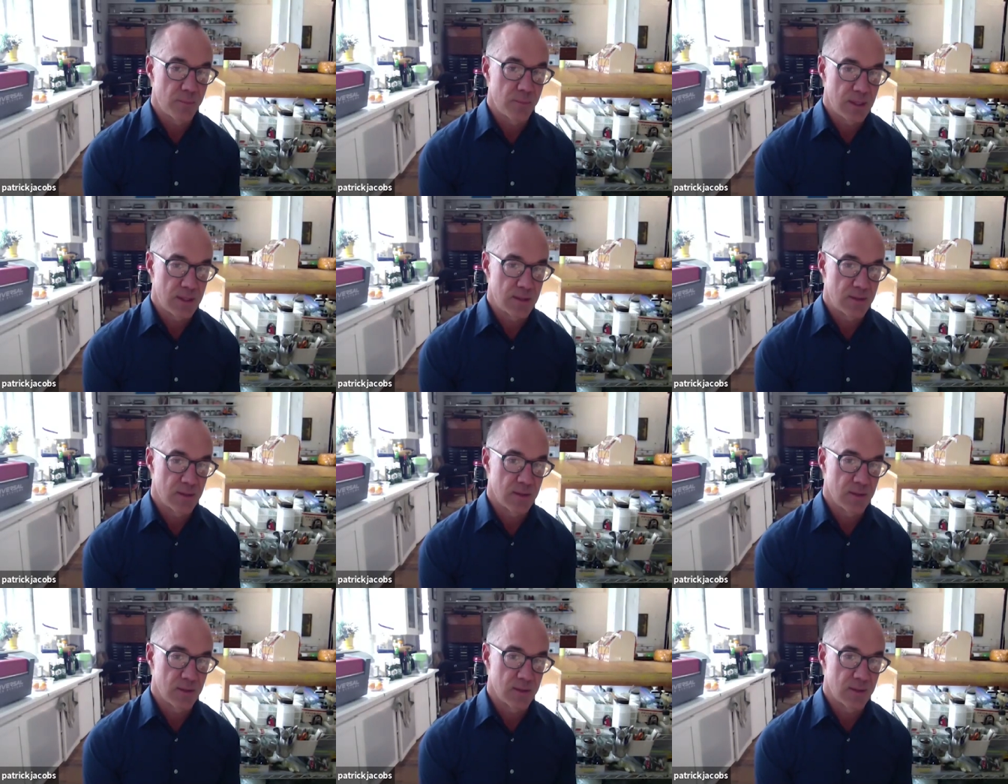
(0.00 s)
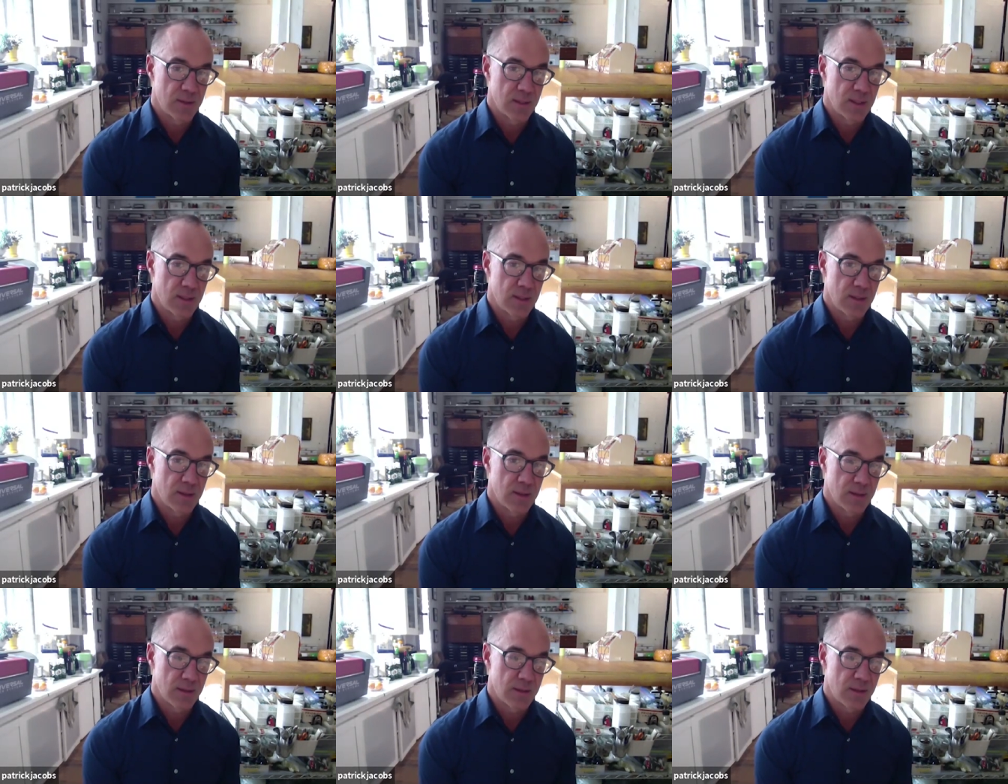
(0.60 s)
pieces and
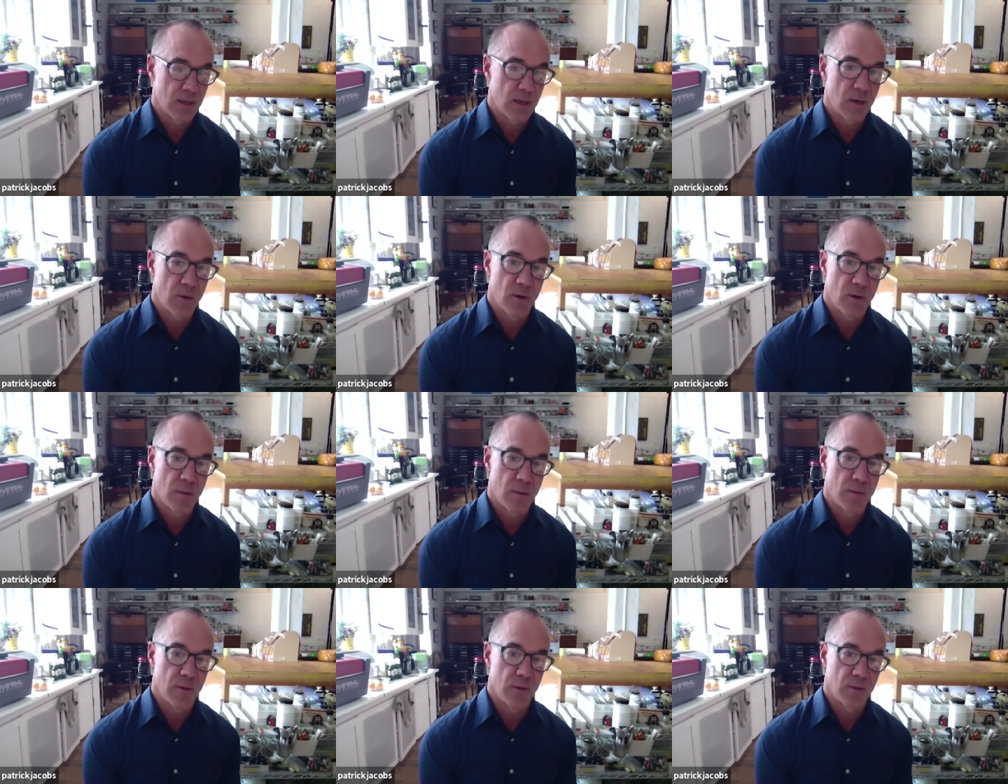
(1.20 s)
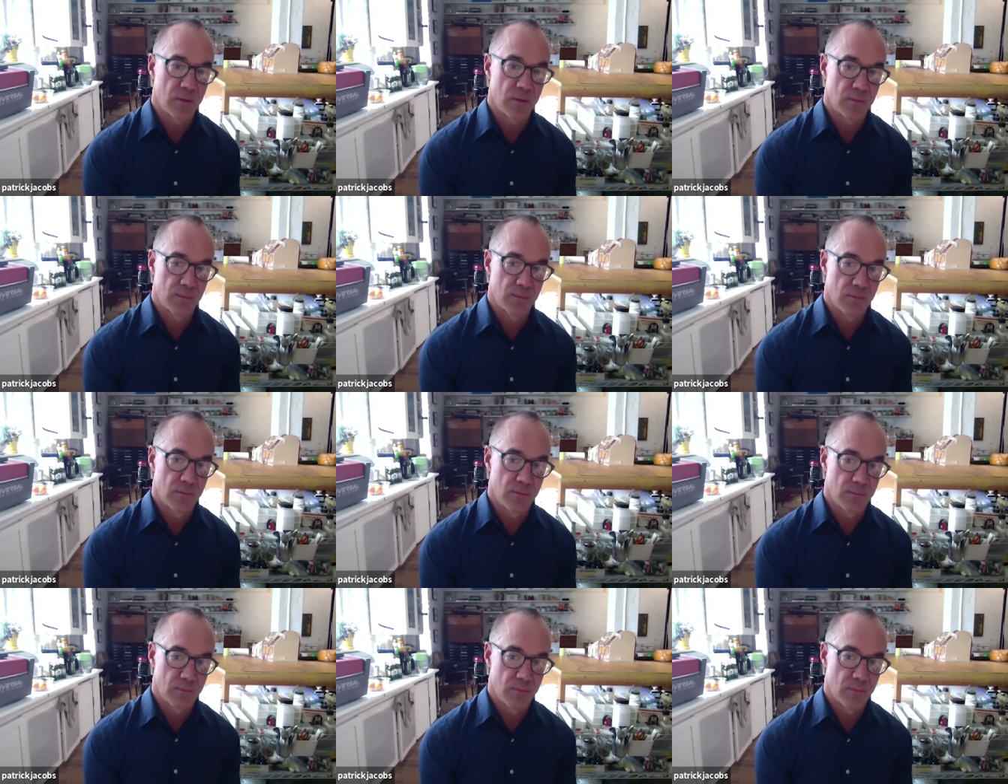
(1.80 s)
uh, the dioramas,
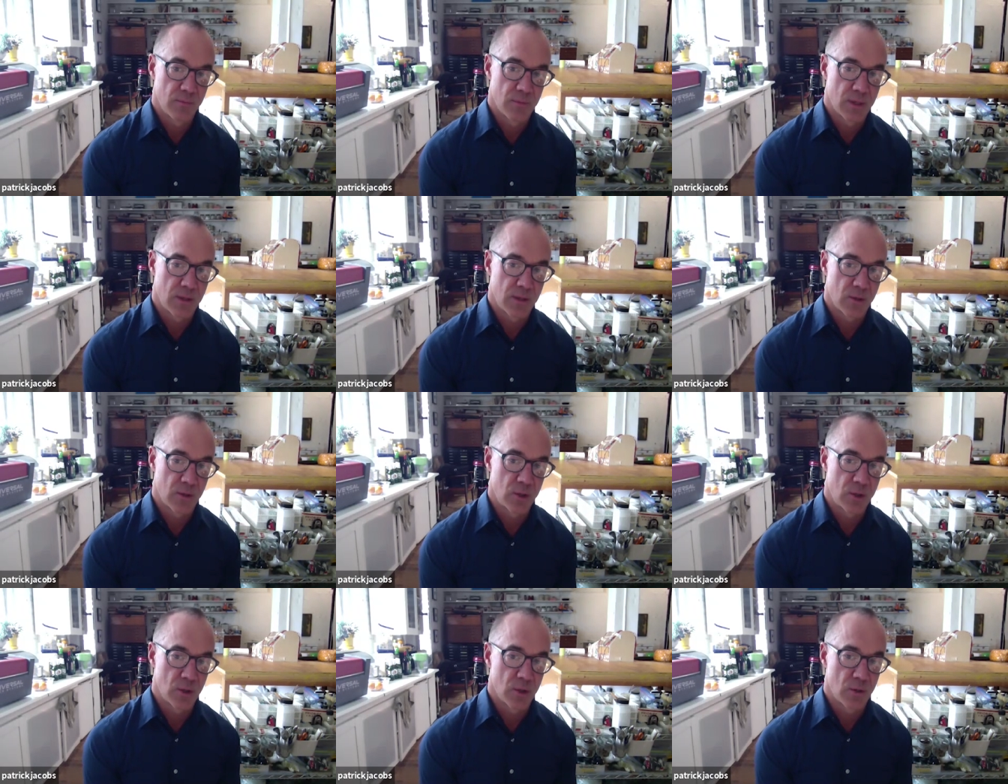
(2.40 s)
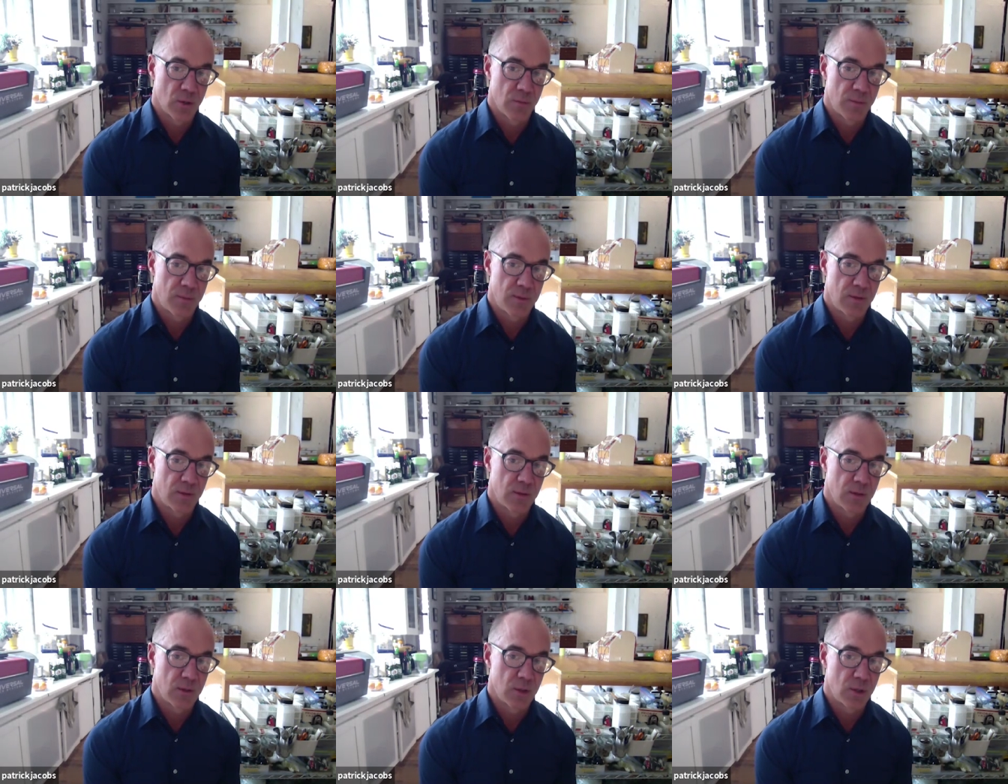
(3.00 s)
like the show the
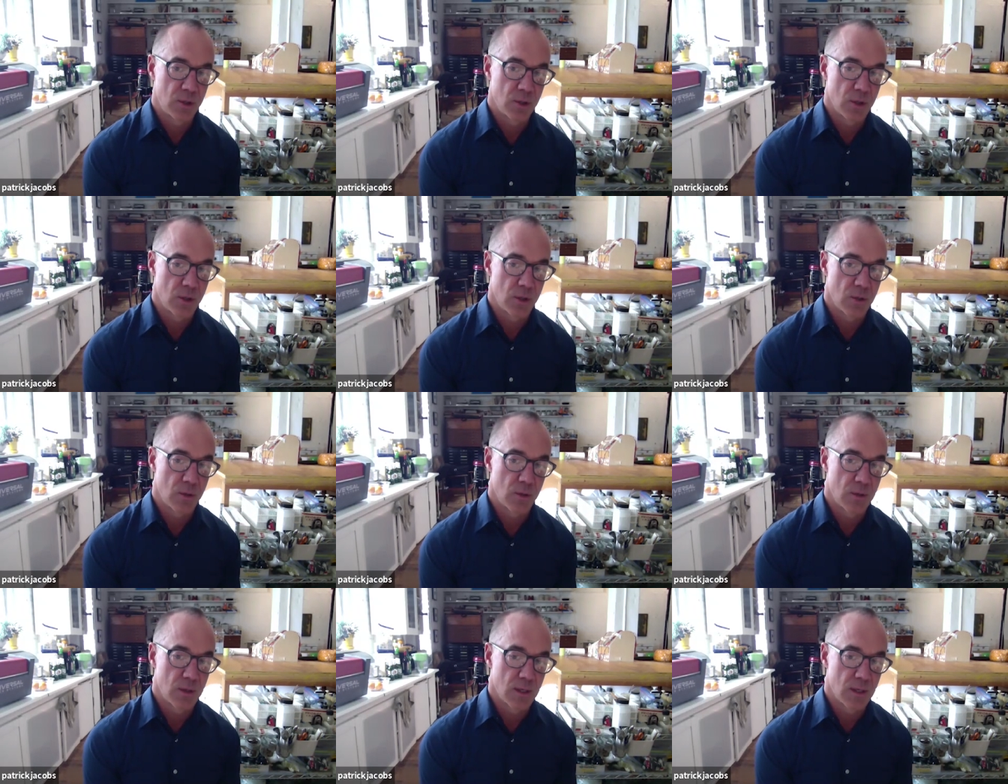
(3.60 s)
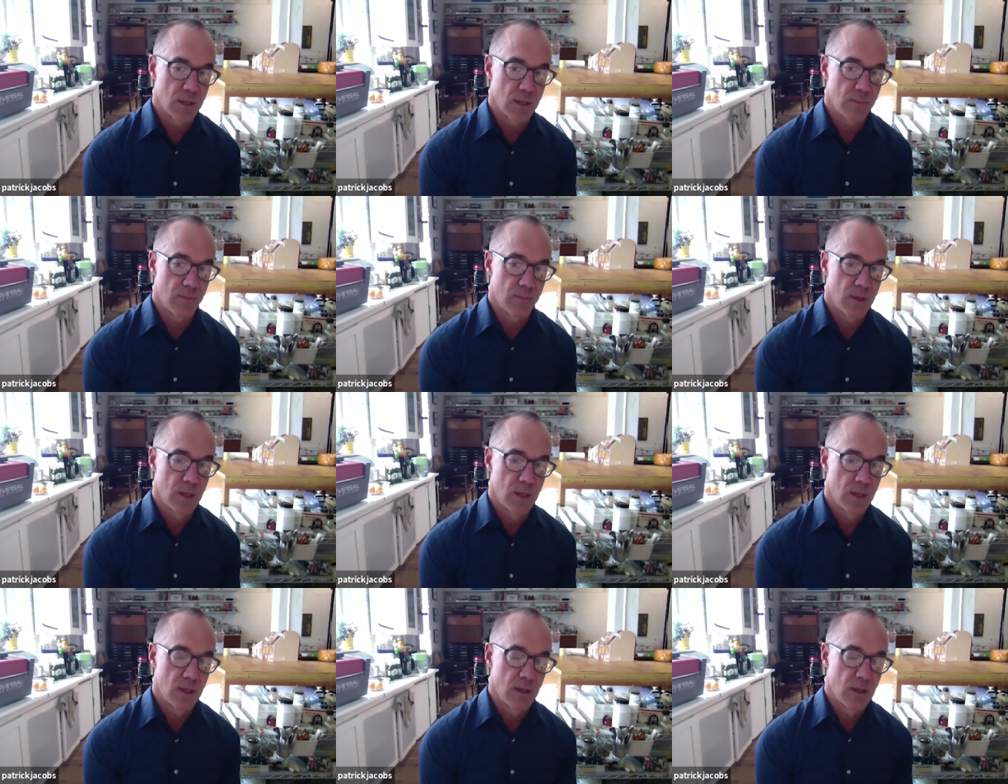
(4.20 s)
piece in the show, um,
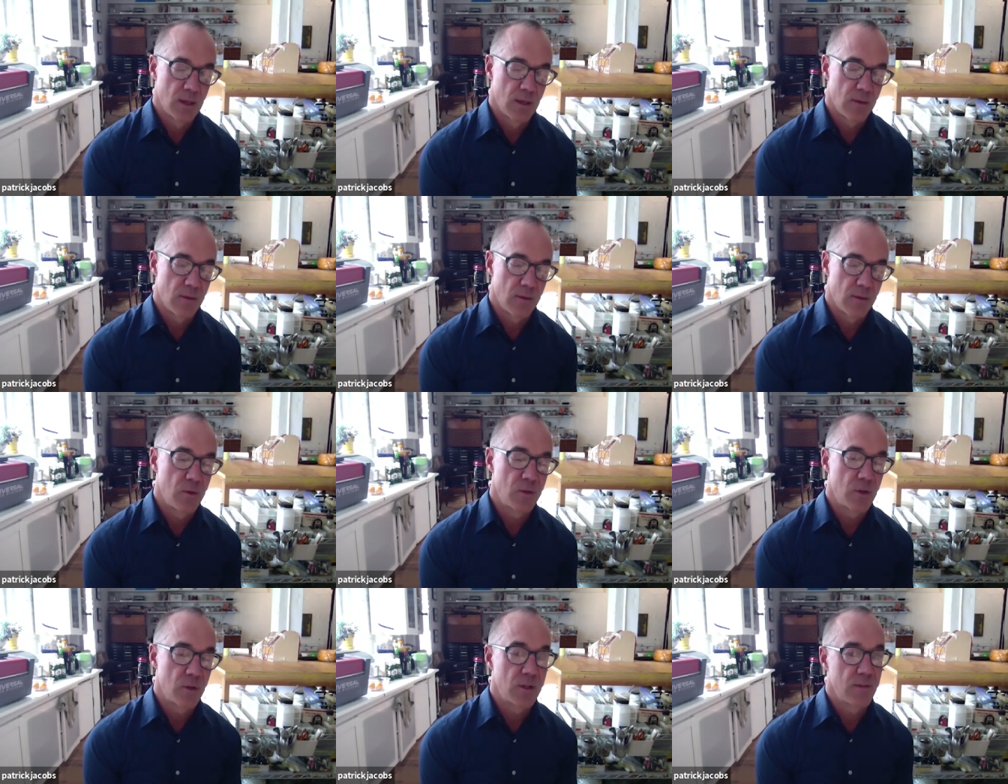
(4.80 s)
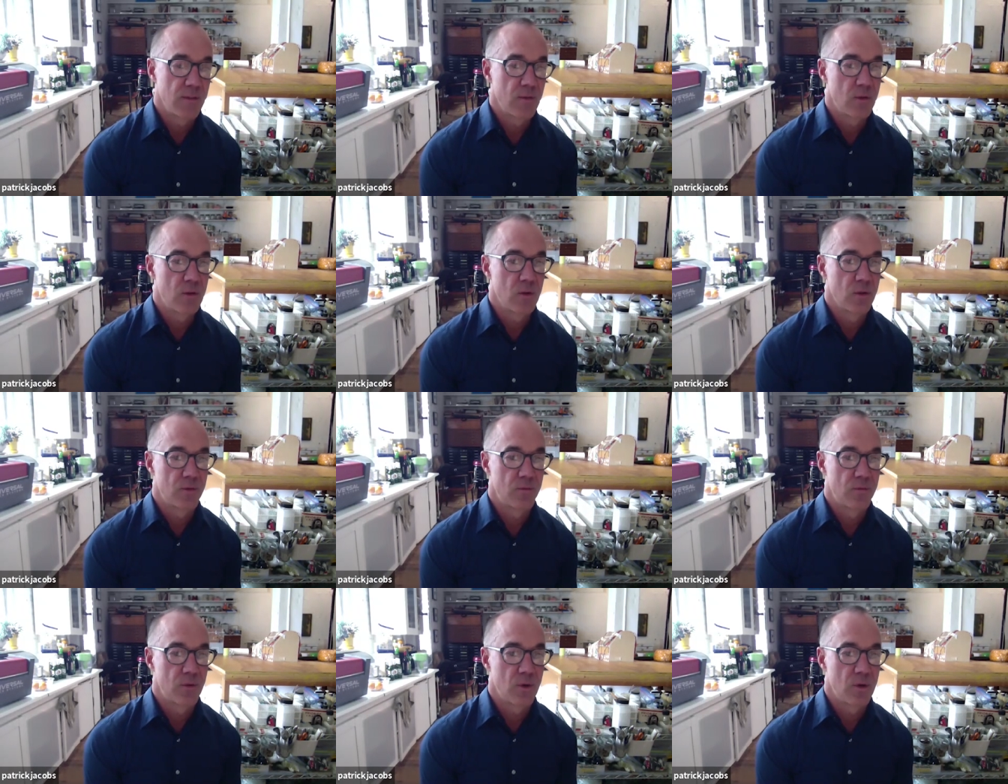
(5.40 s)
those are
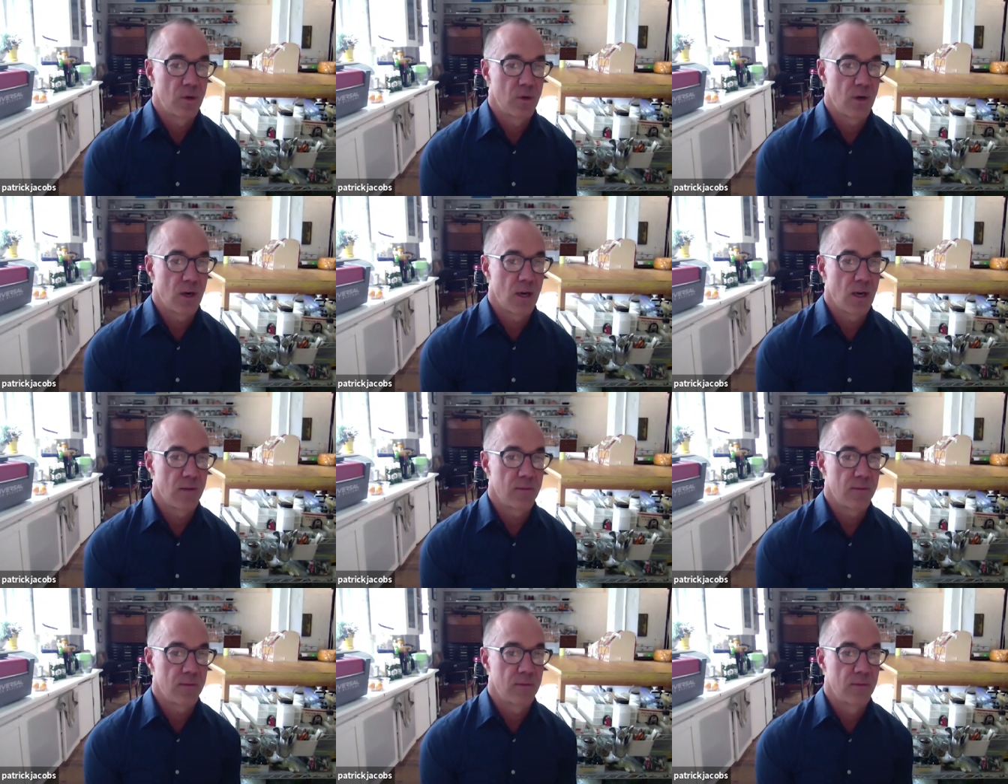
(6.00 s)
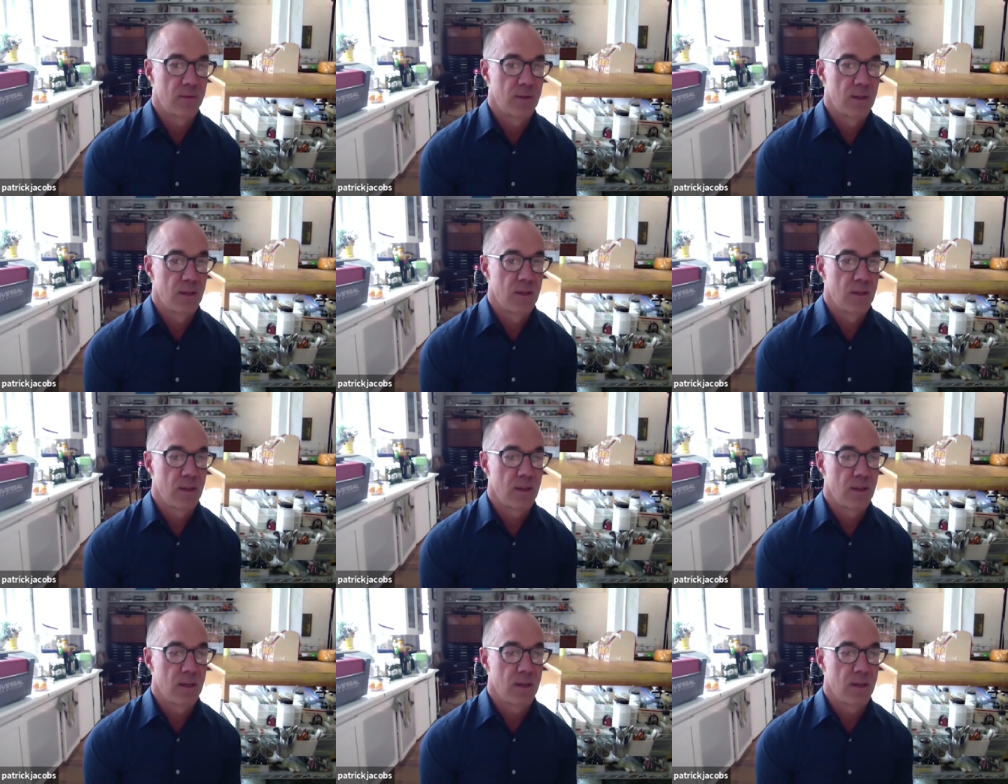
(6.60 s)
difficult to photograph. Mm.